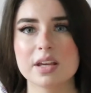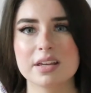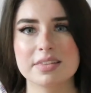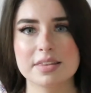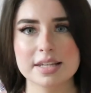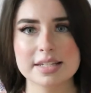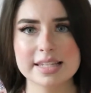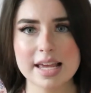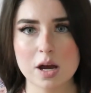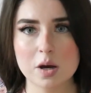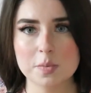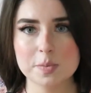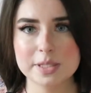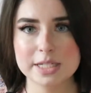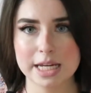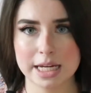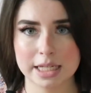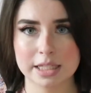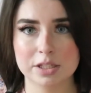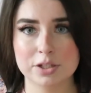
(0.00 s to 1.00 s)
This helps
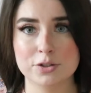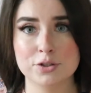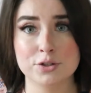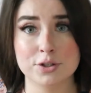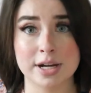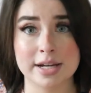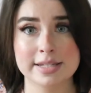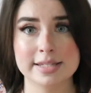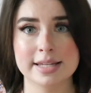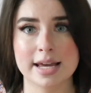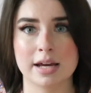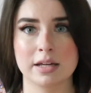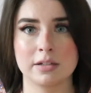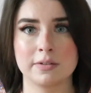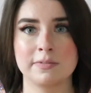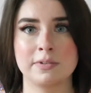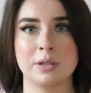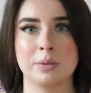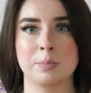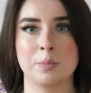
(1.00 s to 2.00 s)
take the stress out
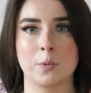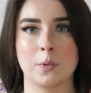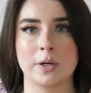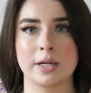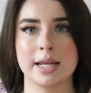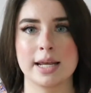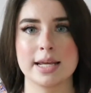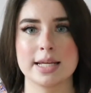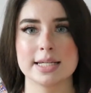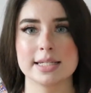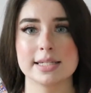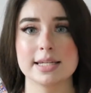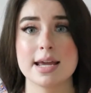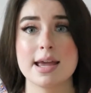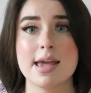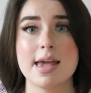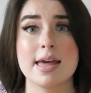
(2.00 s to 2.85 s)
of your mornings.